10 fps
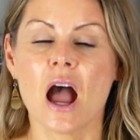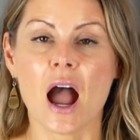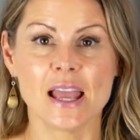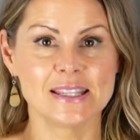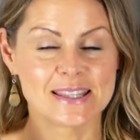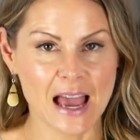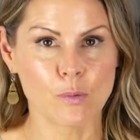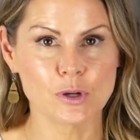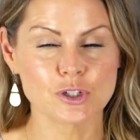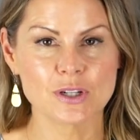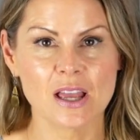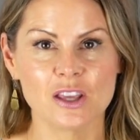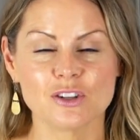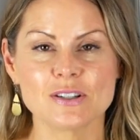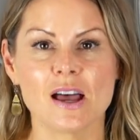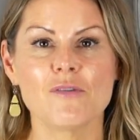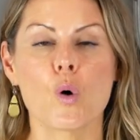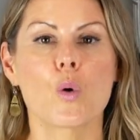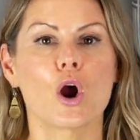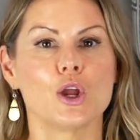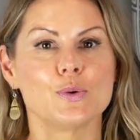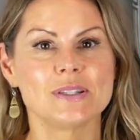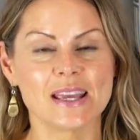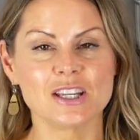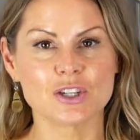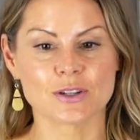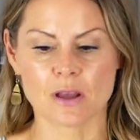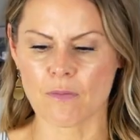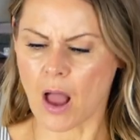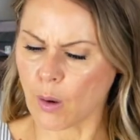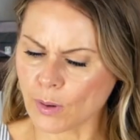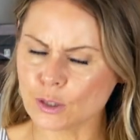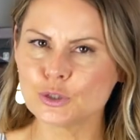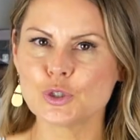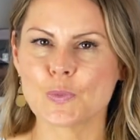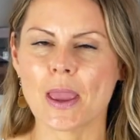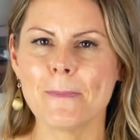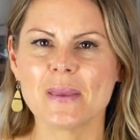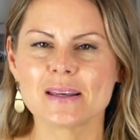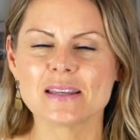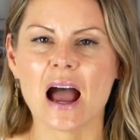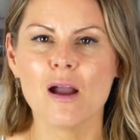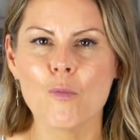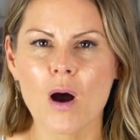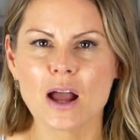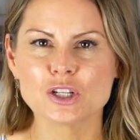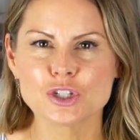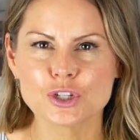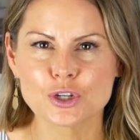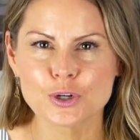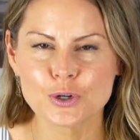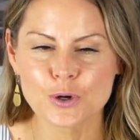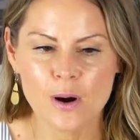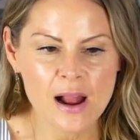Is that what you're telling yourself? Or are you saying to yourself, I want to lose weight because I want to